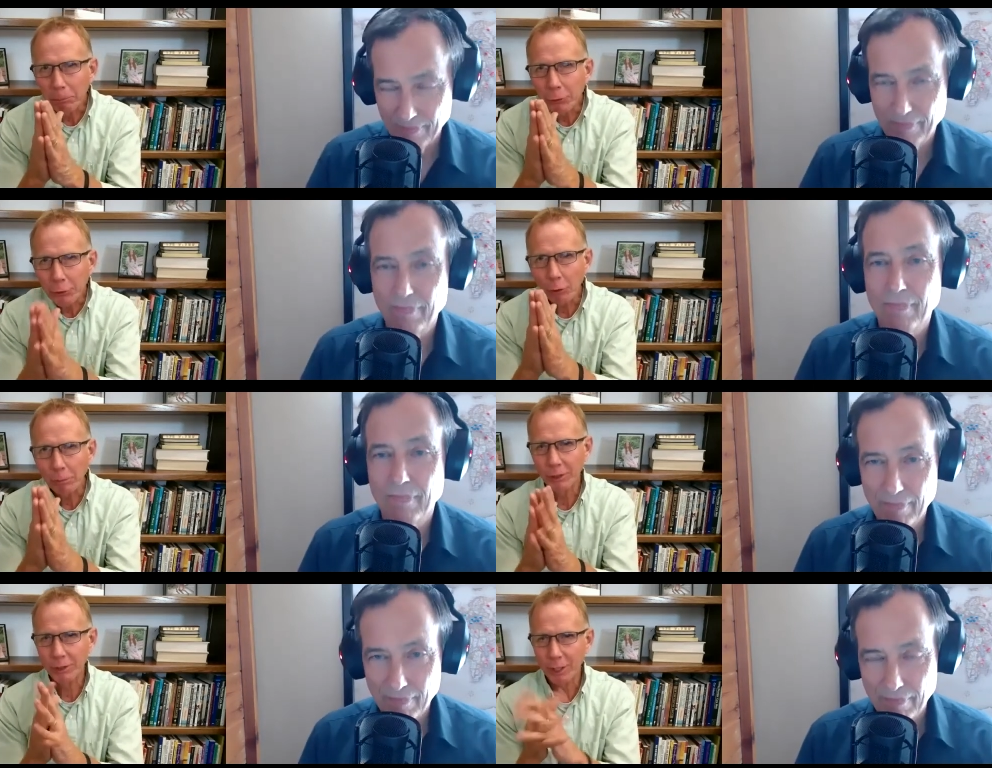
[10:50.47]

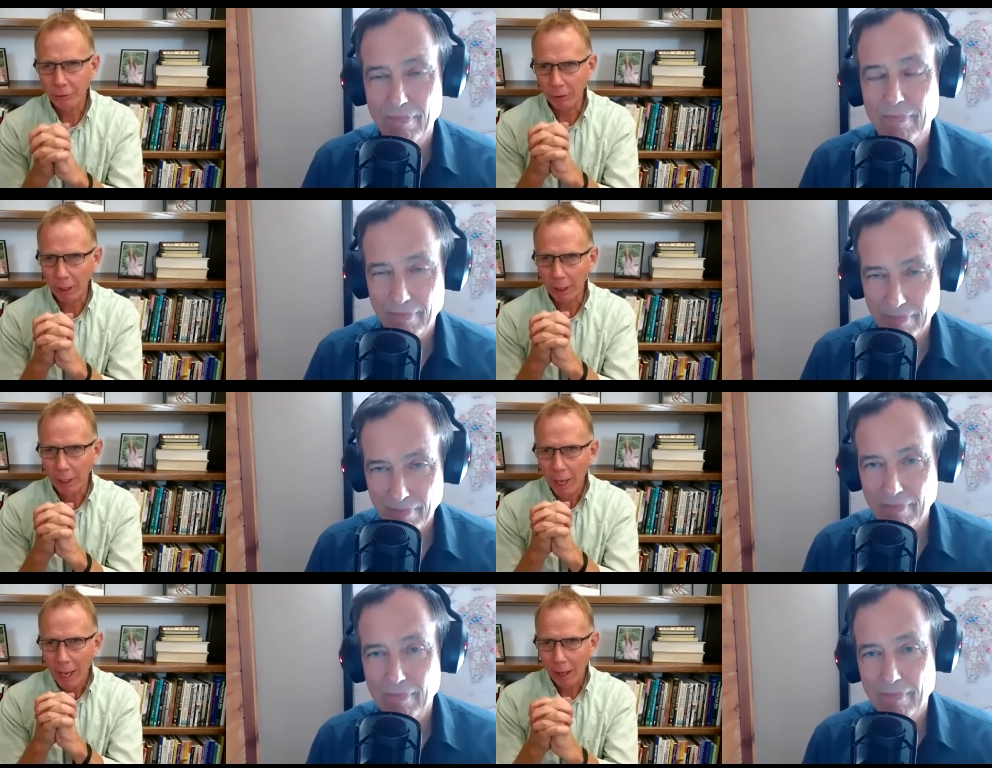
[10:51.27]
Speaker 1: sermon centric
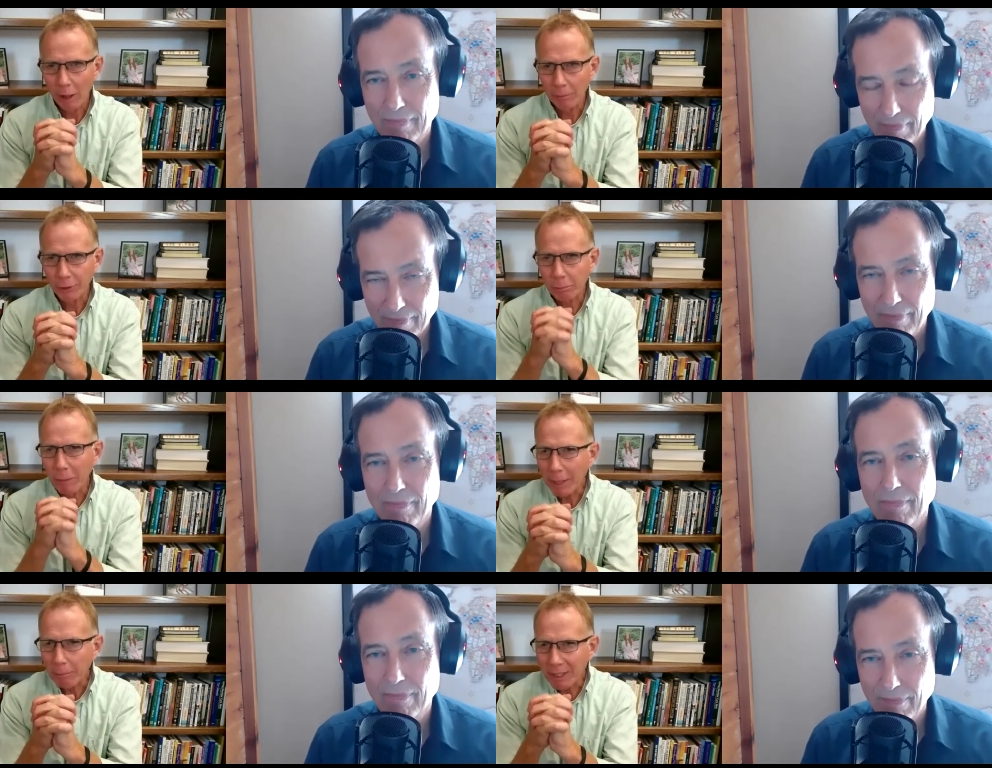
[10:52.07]
elements
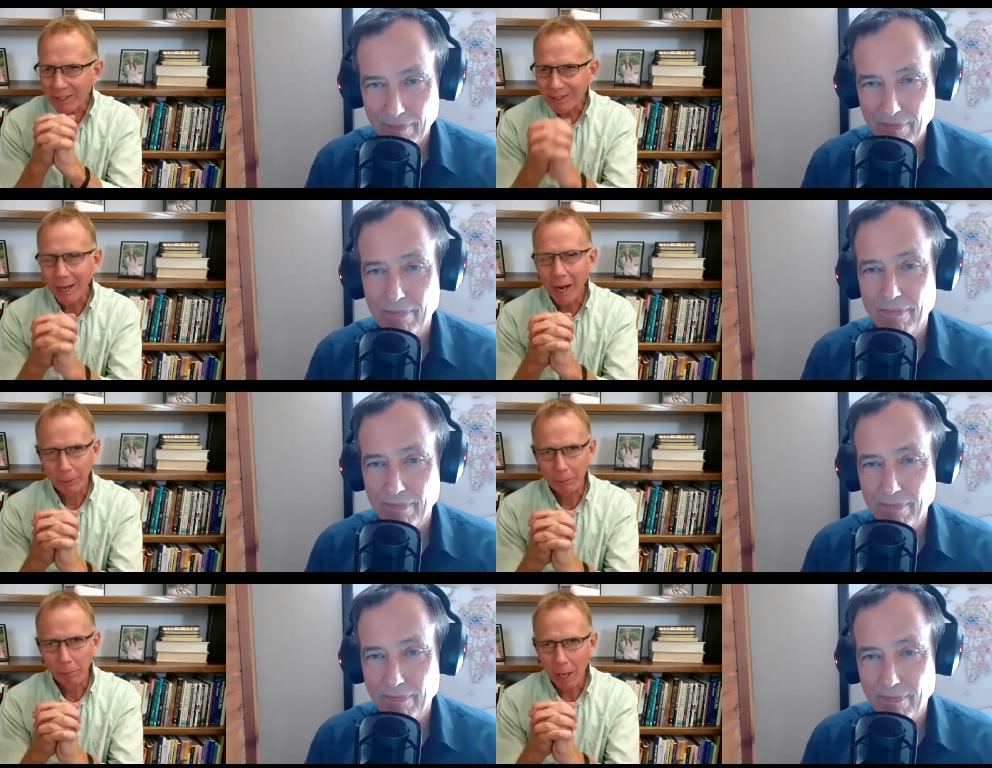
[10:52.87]
may be
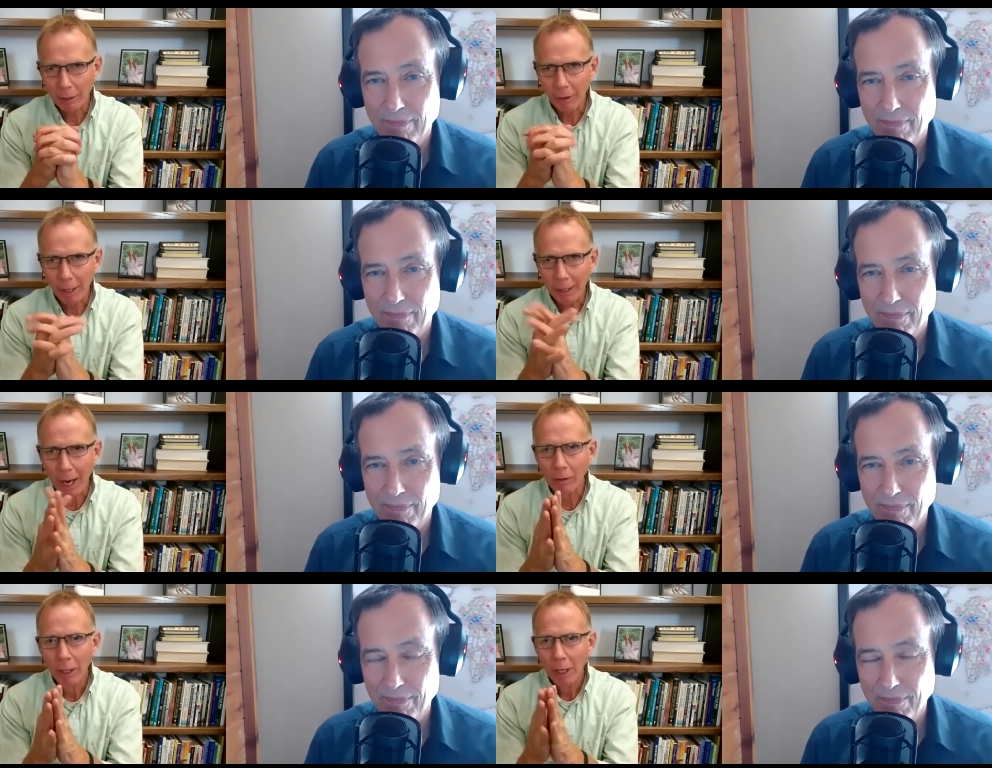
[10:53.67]
stopped and blocked right
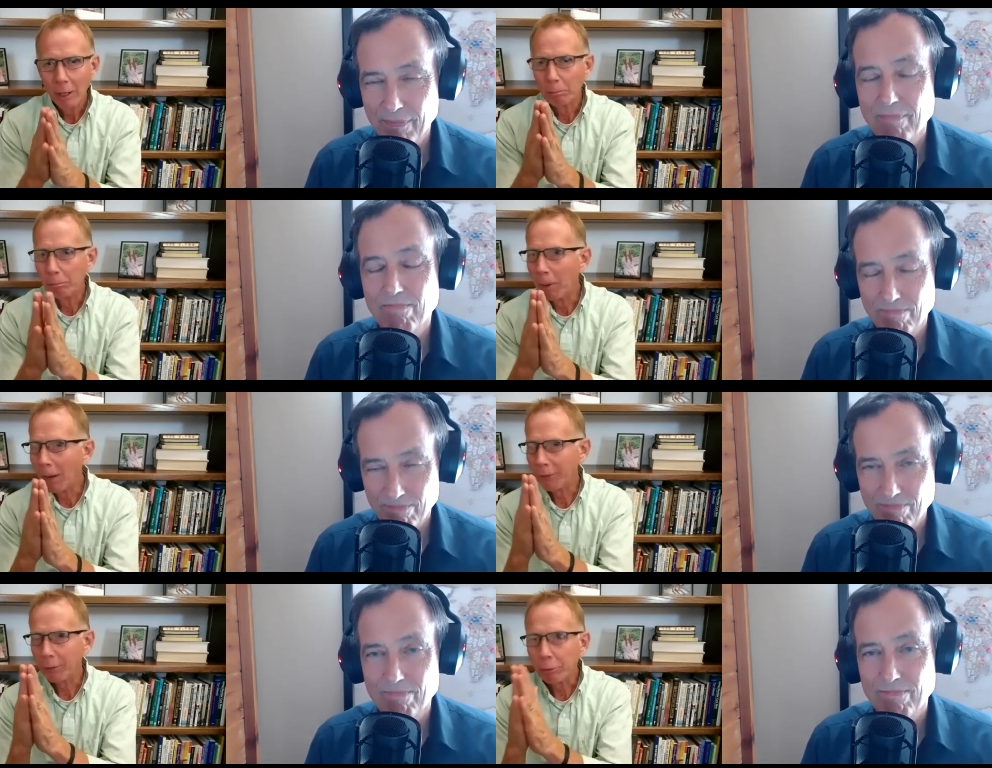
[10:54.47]
now,
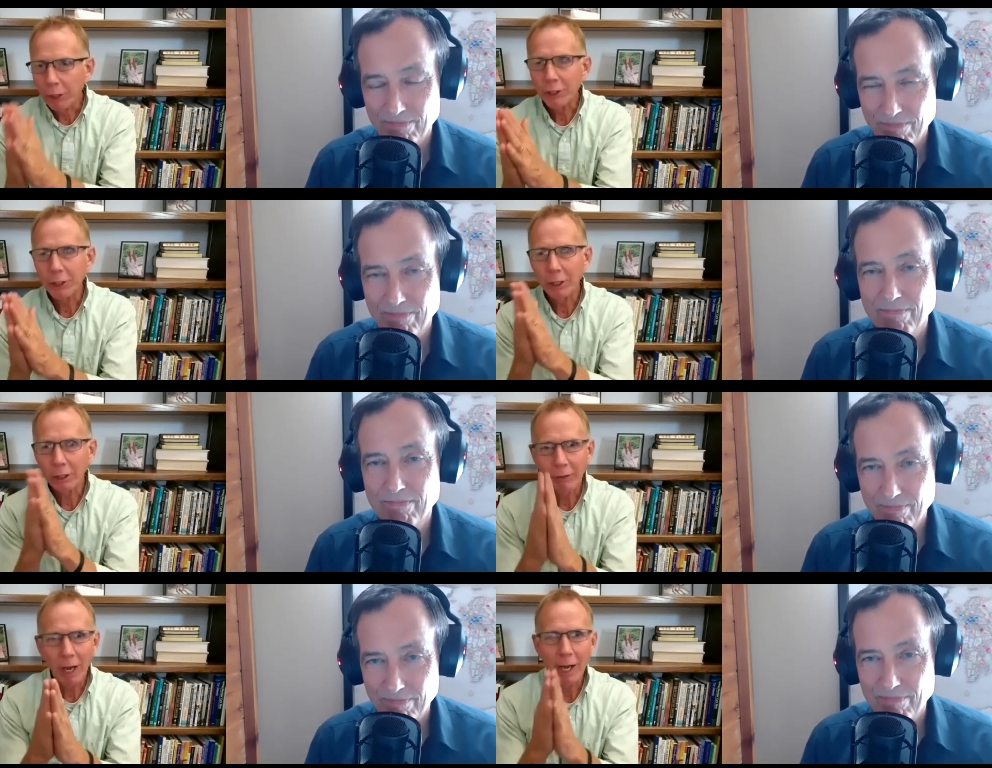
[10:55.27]
but the preaching
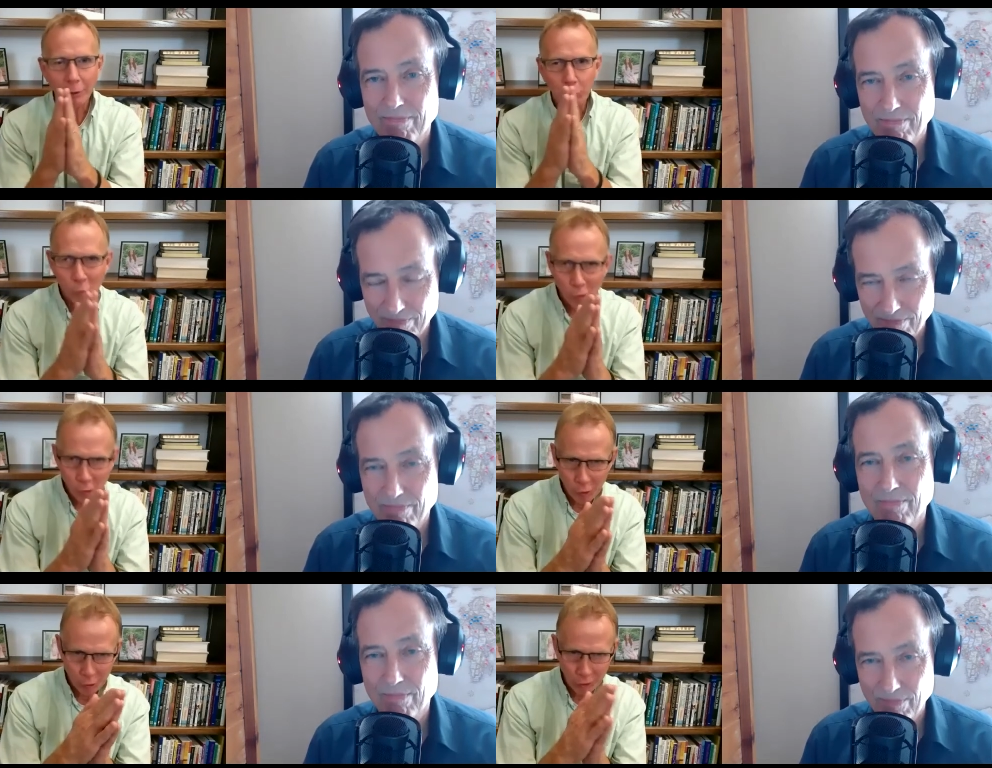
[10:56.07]
of God's
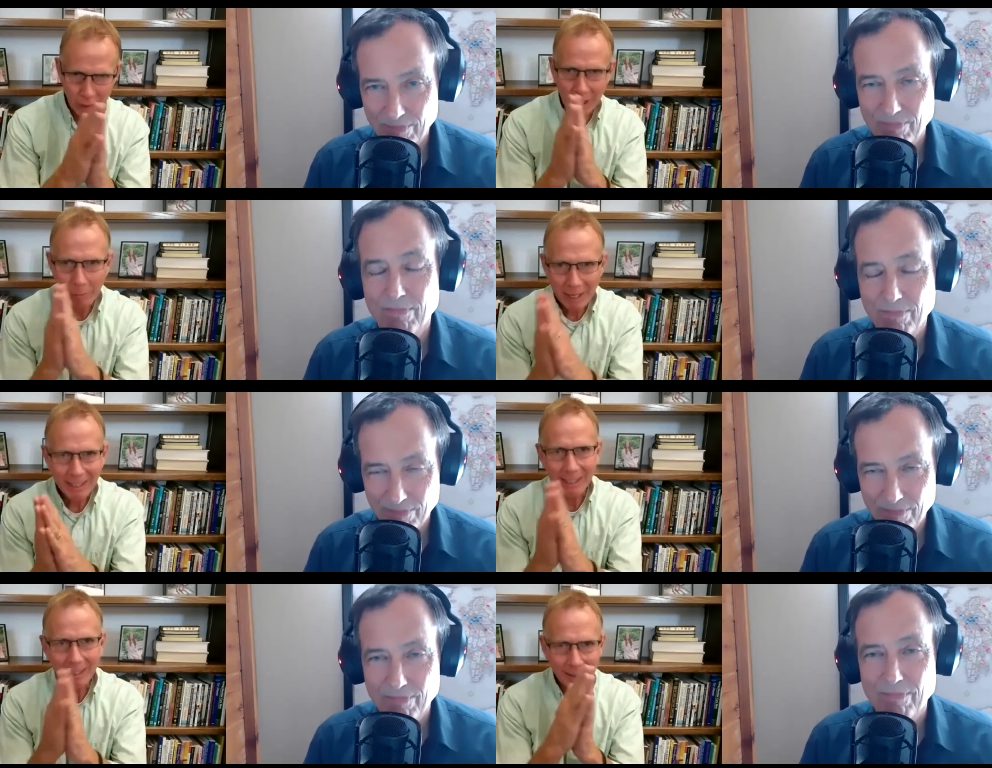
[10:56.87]
words and
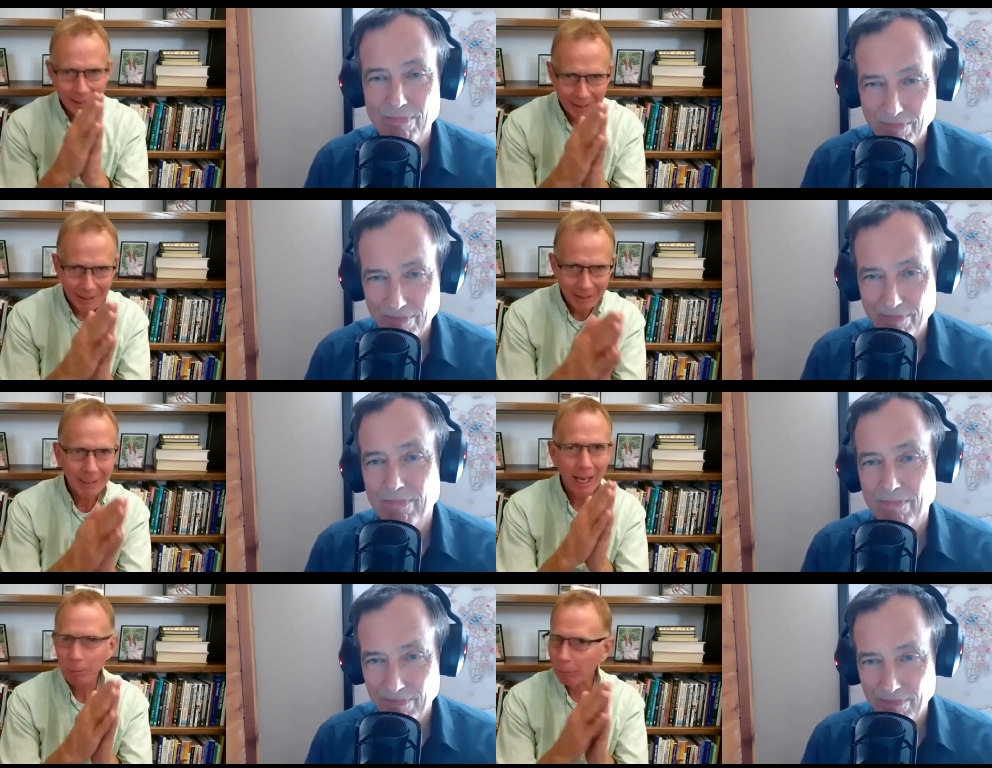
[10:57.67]
making
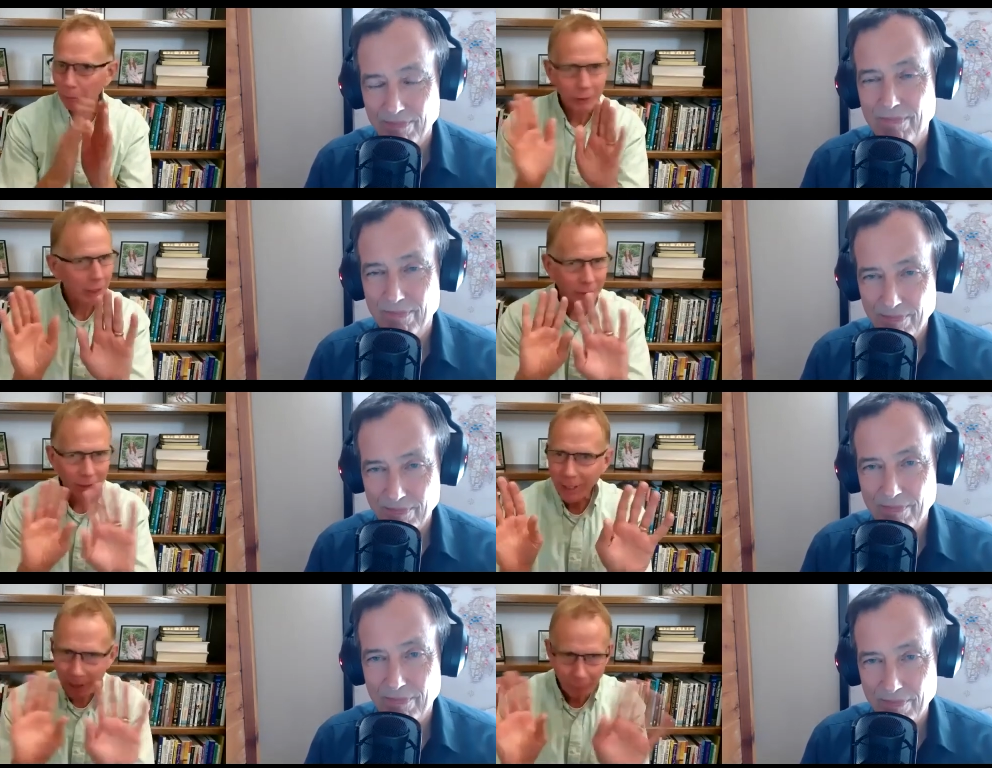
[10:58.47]
disciples has
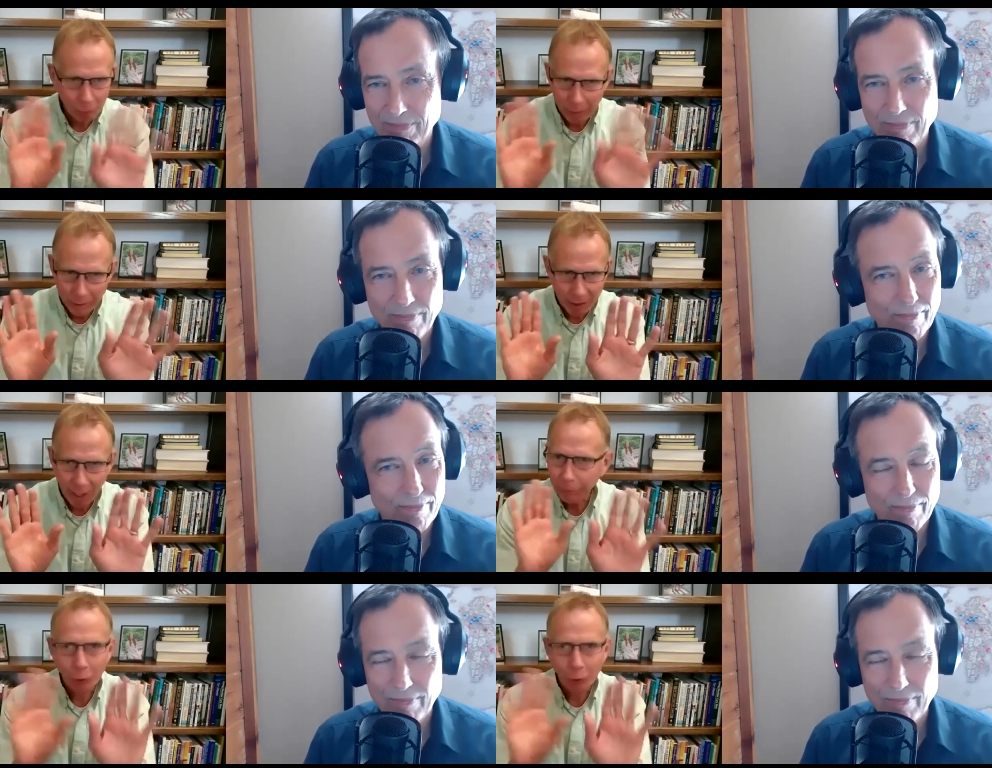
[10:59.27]
never been stopped.